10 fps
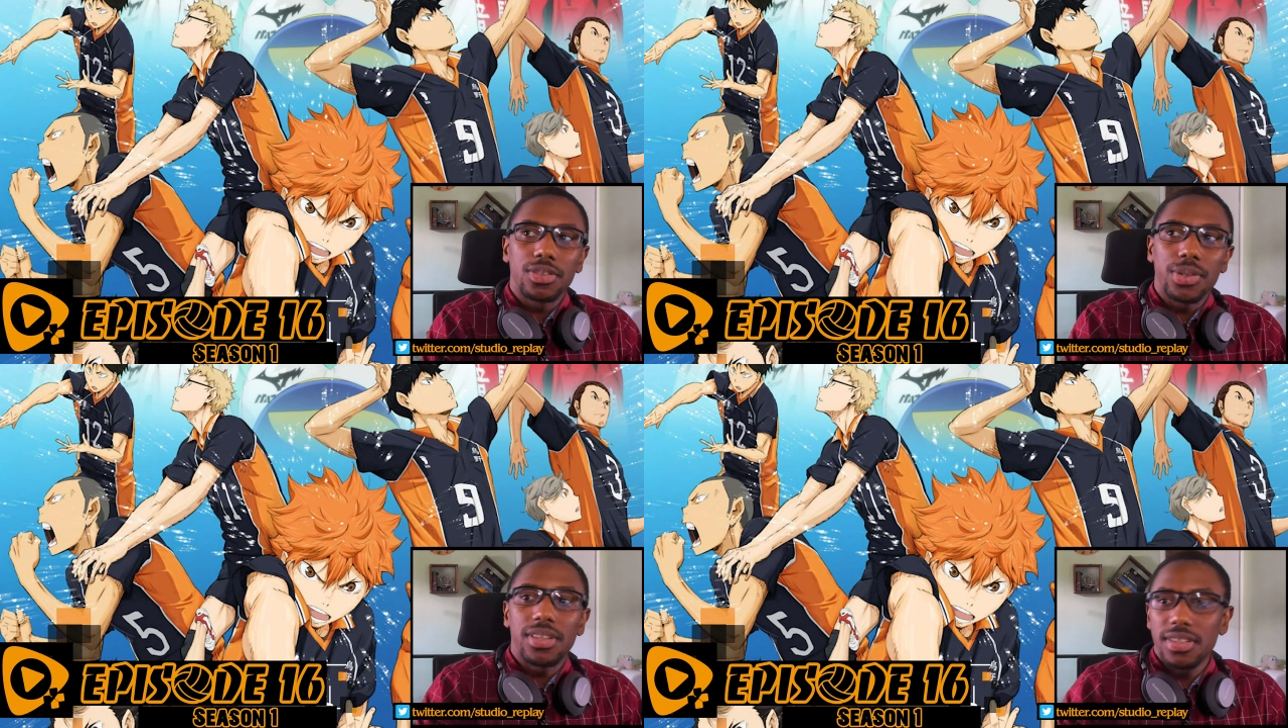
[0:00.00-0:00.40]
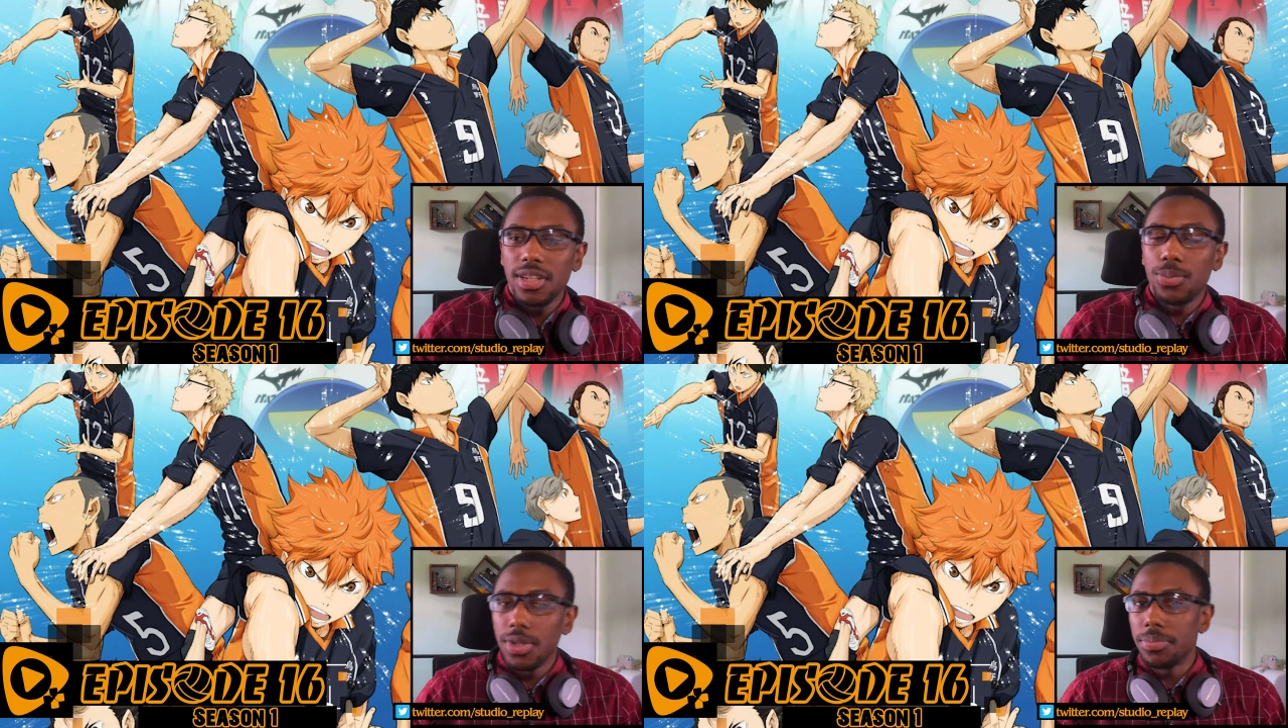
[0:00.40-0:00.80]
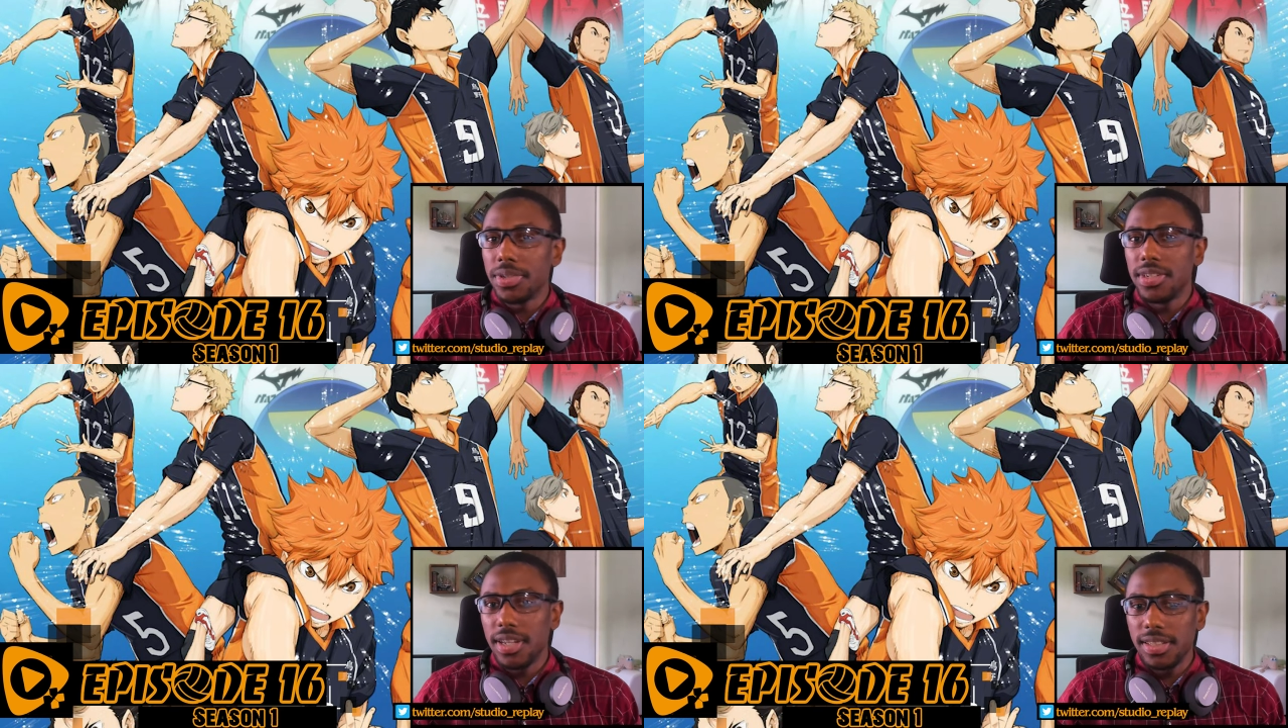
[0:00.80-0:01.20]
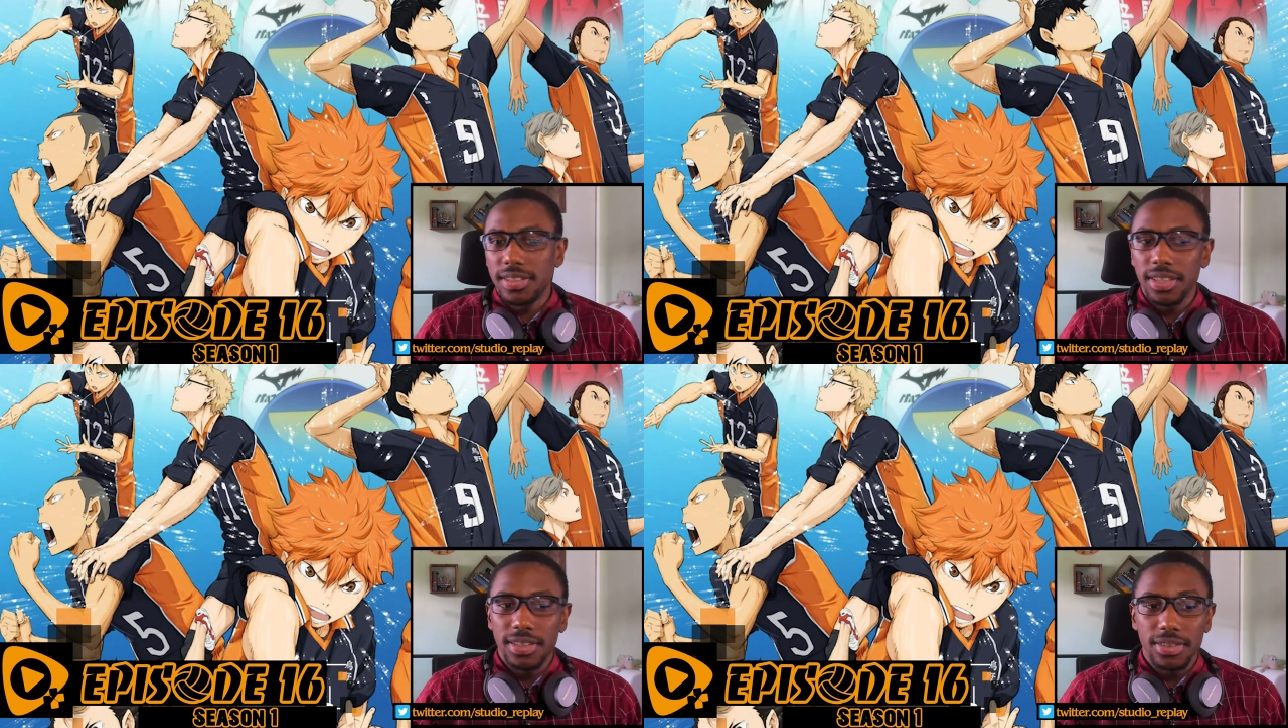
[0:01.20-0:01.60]
So I think they will beat
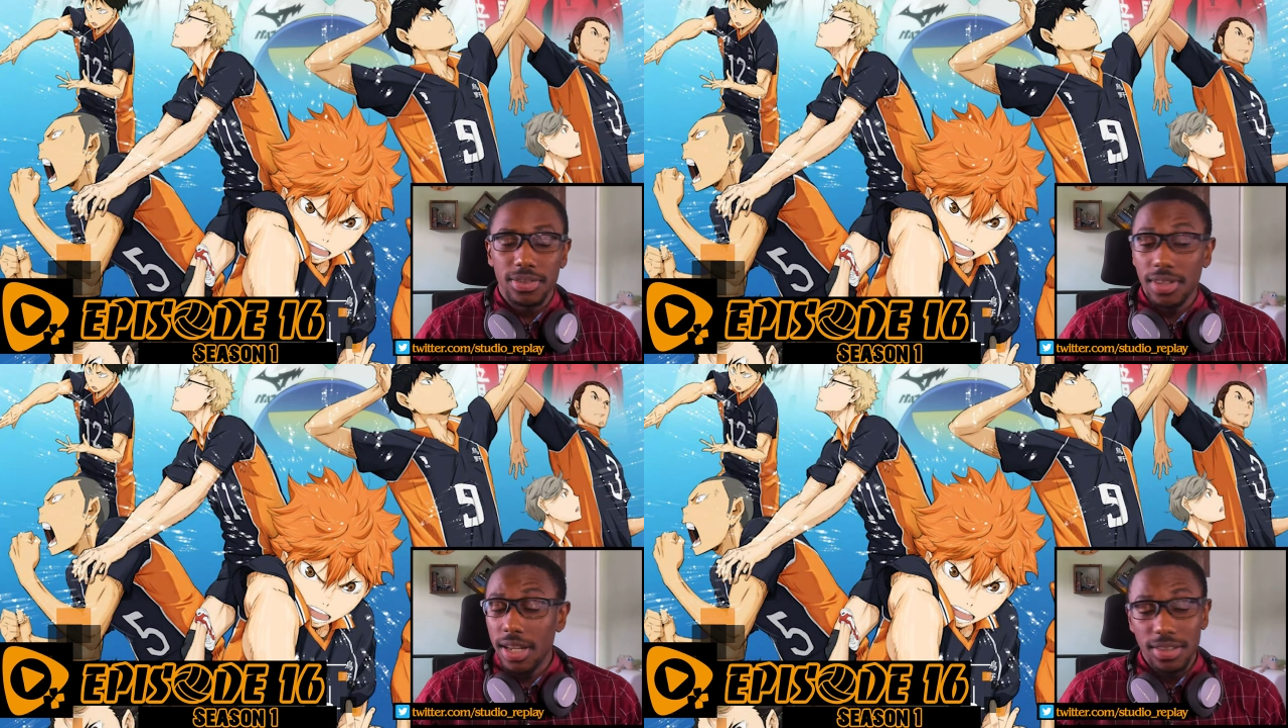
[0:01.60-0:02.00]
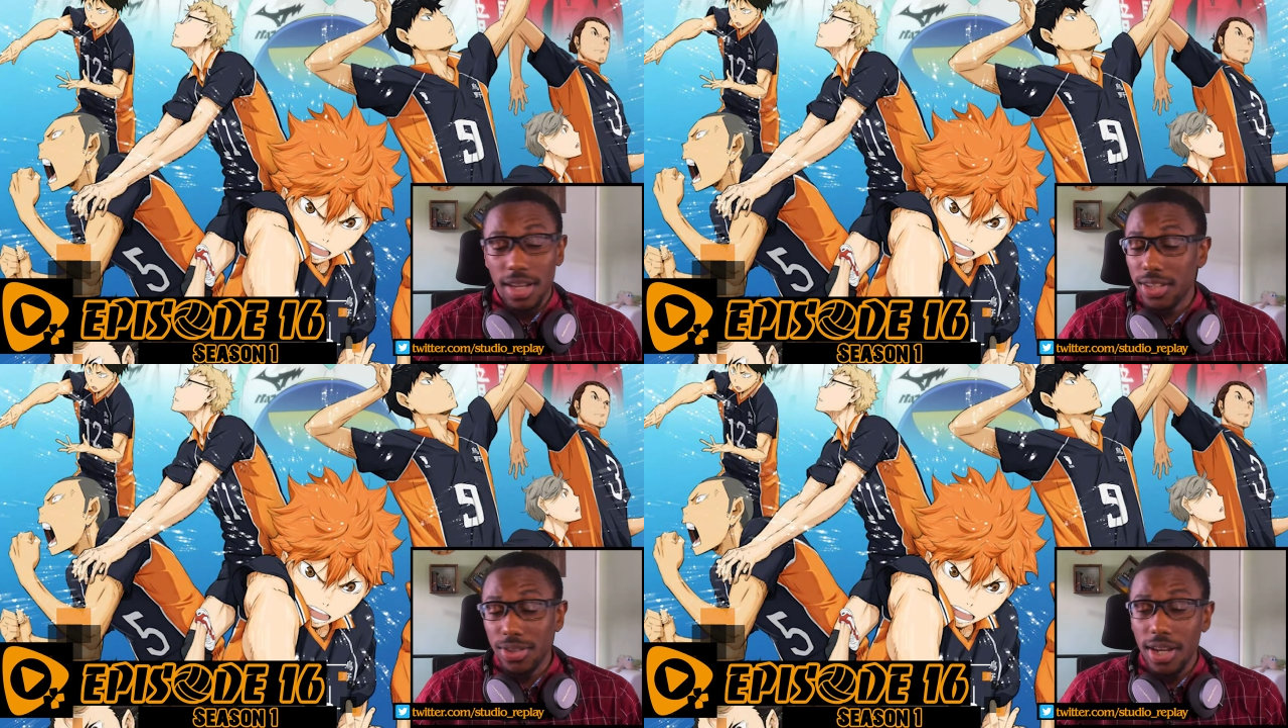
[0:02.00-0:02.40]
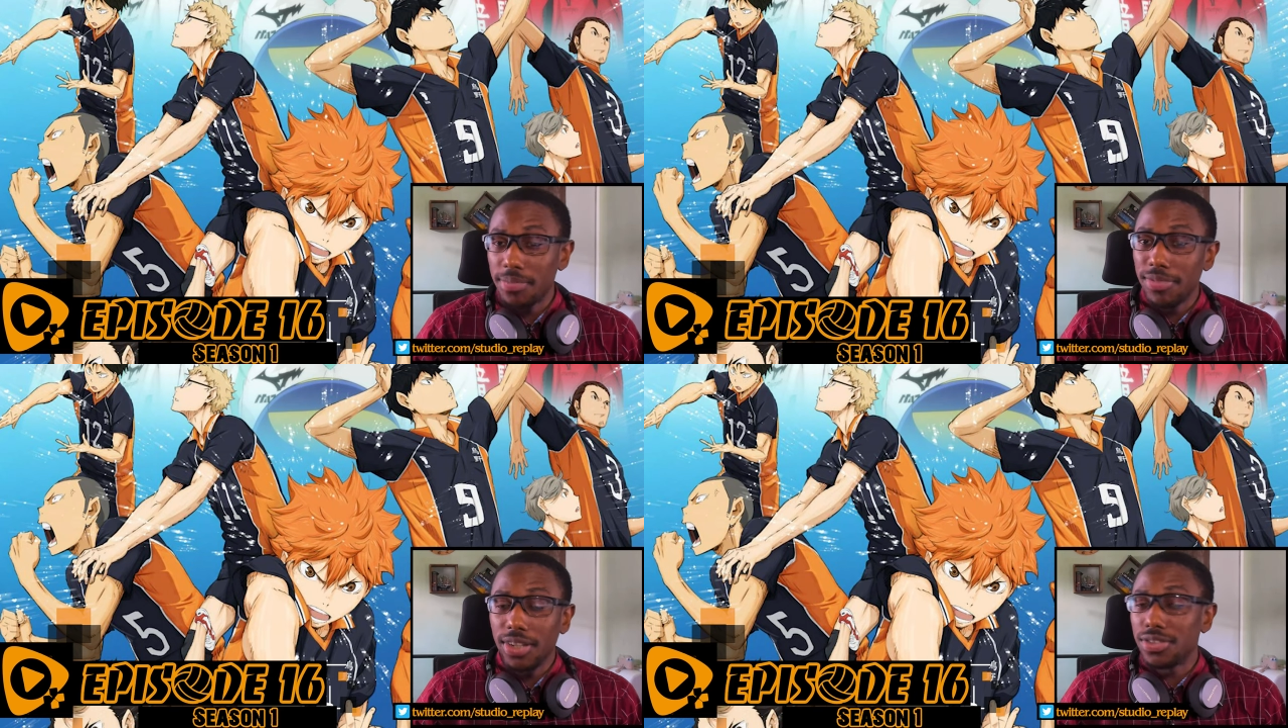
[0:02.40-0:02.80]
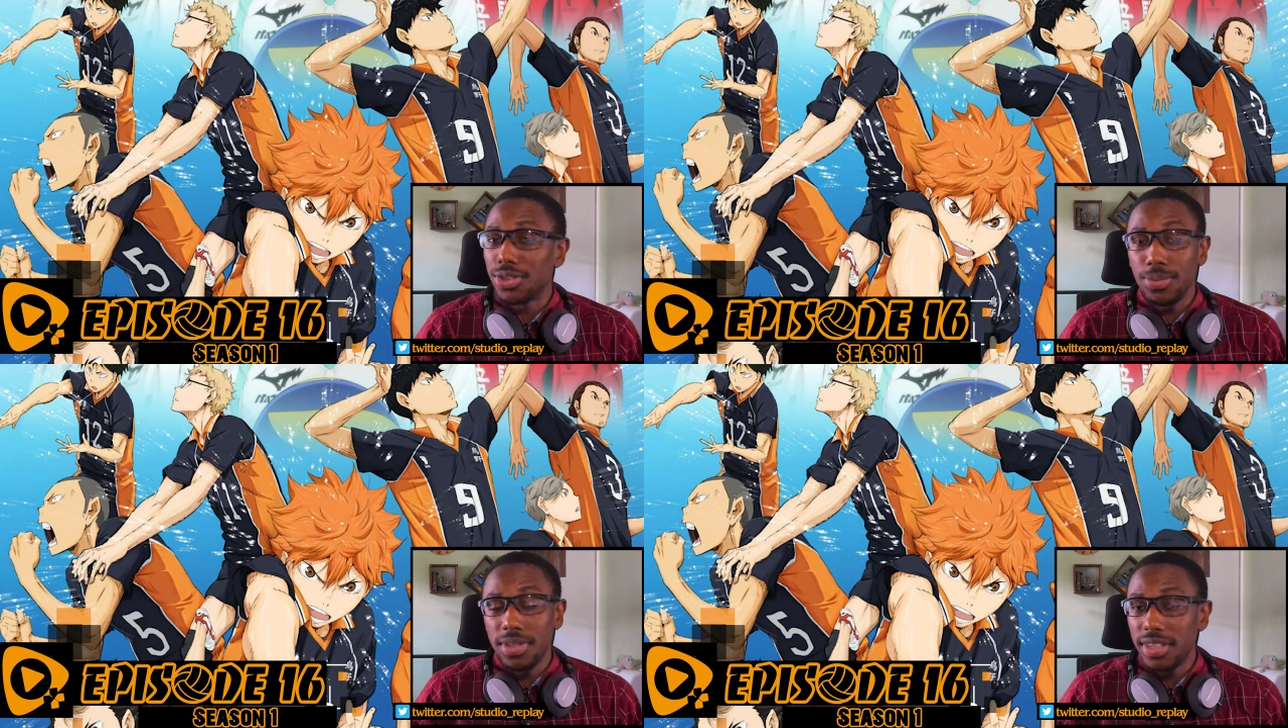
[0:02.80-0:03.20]
Data Tech. I'm
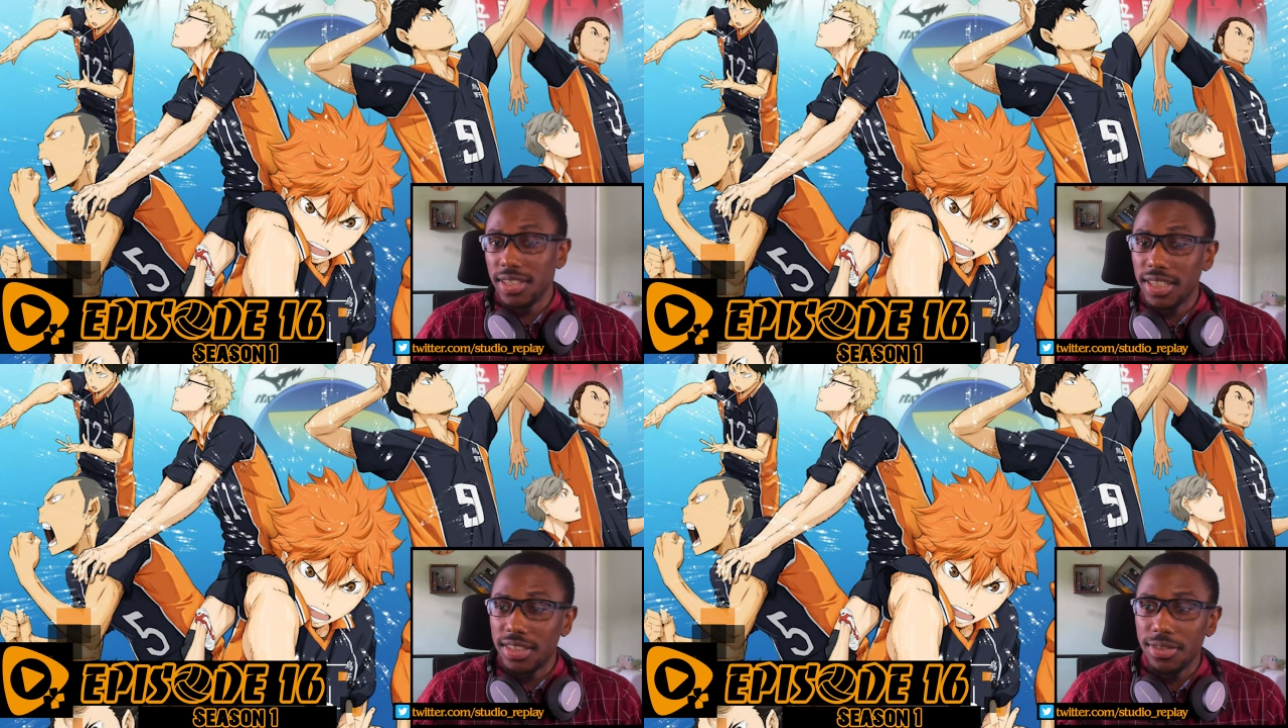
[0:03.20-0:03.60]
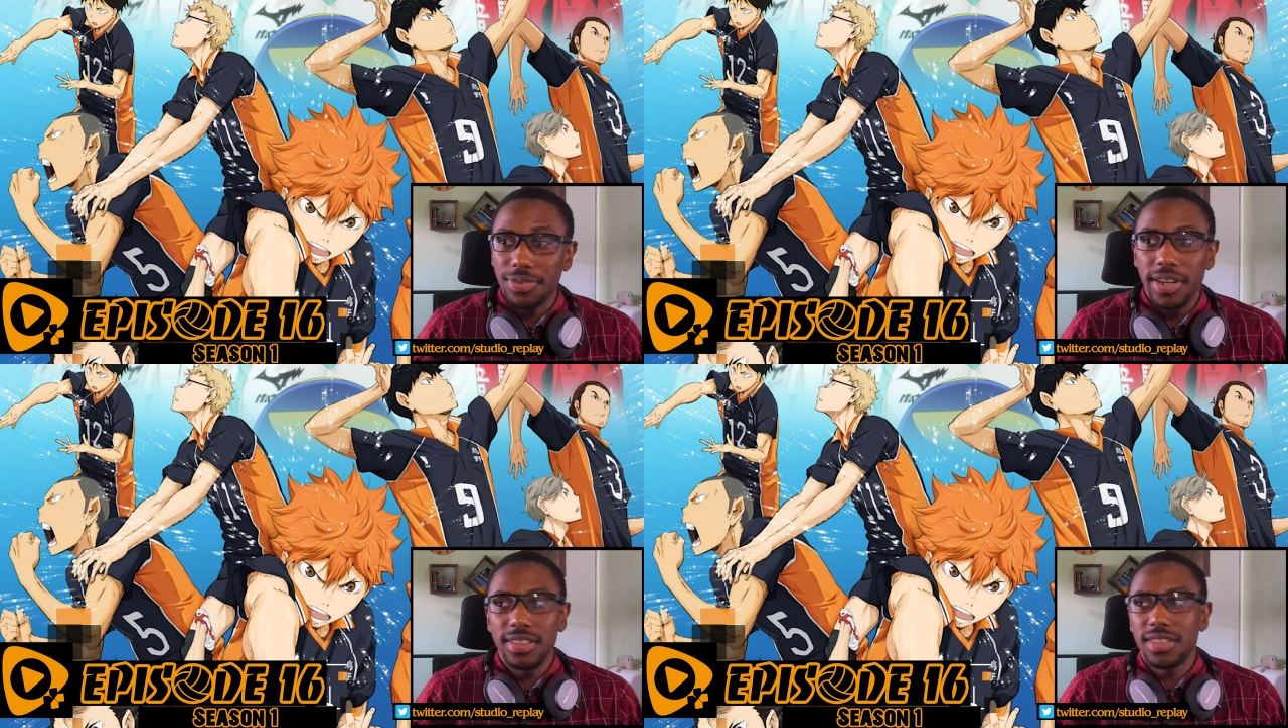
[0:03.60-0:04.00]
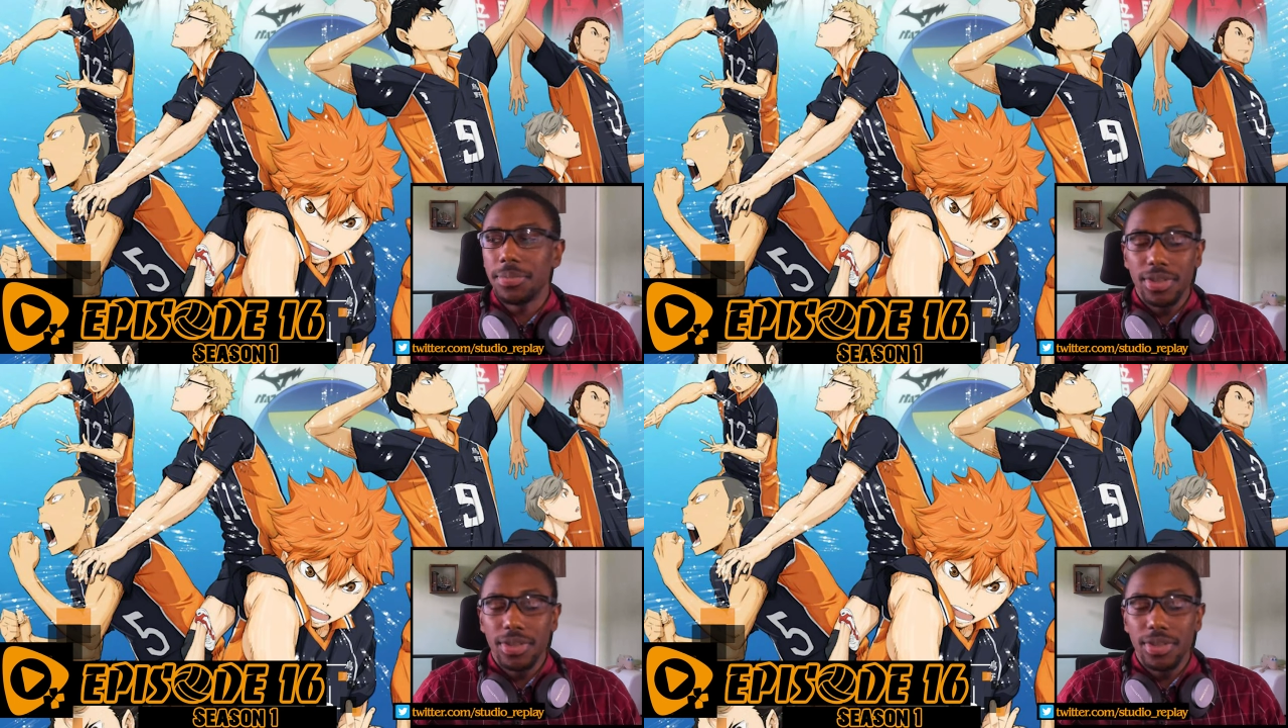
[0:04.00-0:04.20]
not sure whether they'll get to finals.